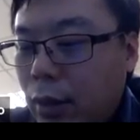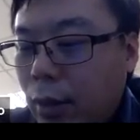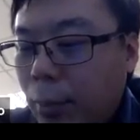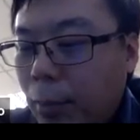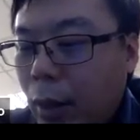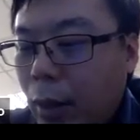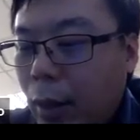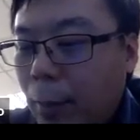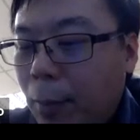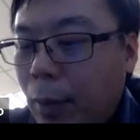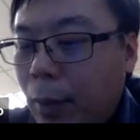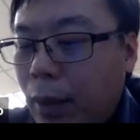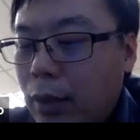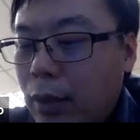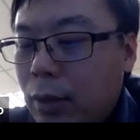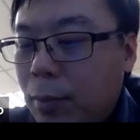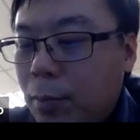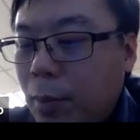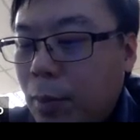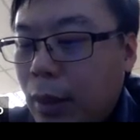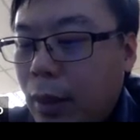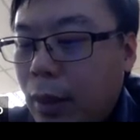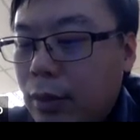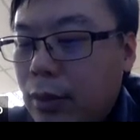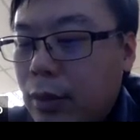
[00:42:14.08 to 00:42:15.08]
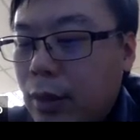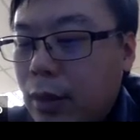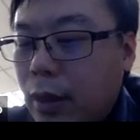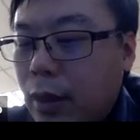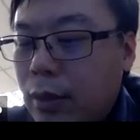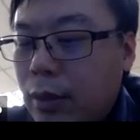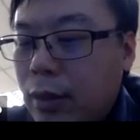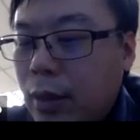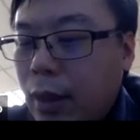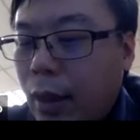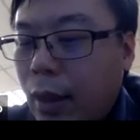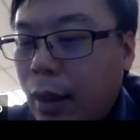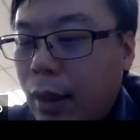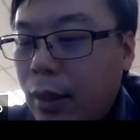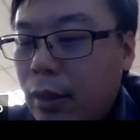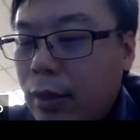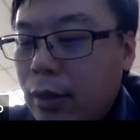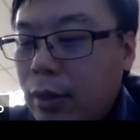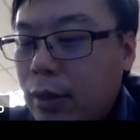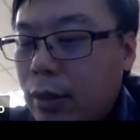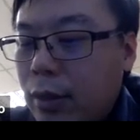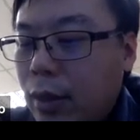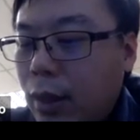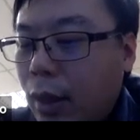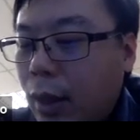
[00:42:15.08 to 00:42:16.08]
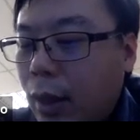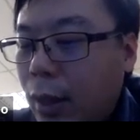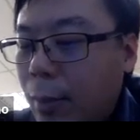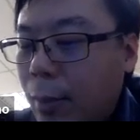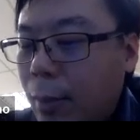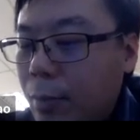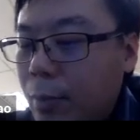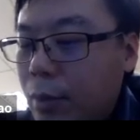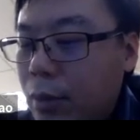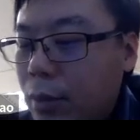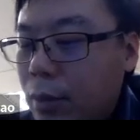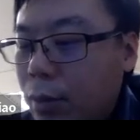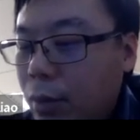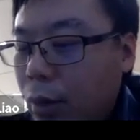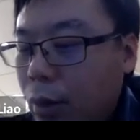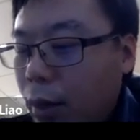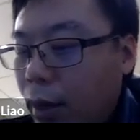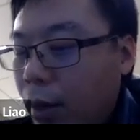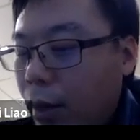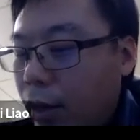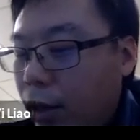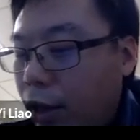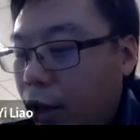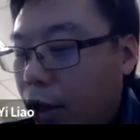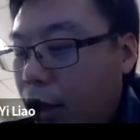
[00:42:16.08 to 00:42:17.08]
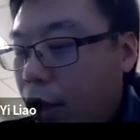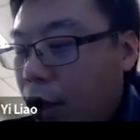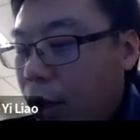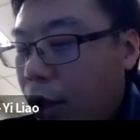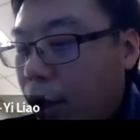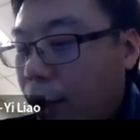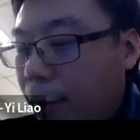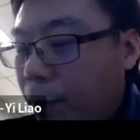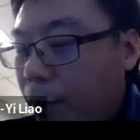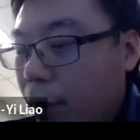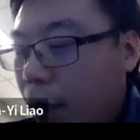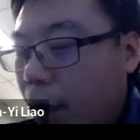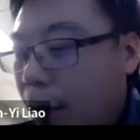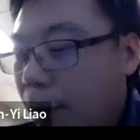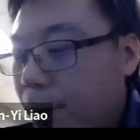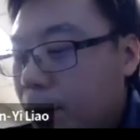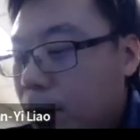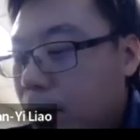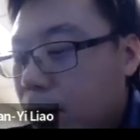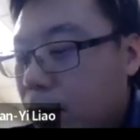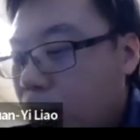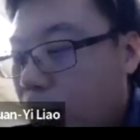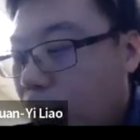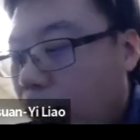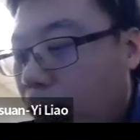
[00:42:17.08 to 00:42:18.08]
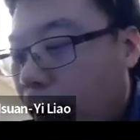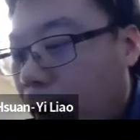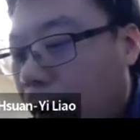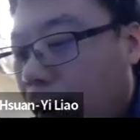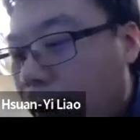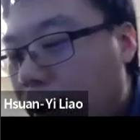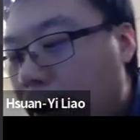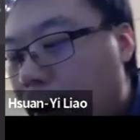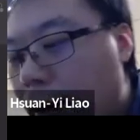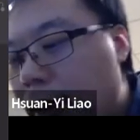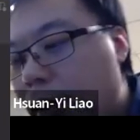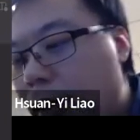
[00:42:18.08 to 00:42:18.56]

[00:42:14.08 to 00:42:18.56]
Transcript: my base space is x times tm times y.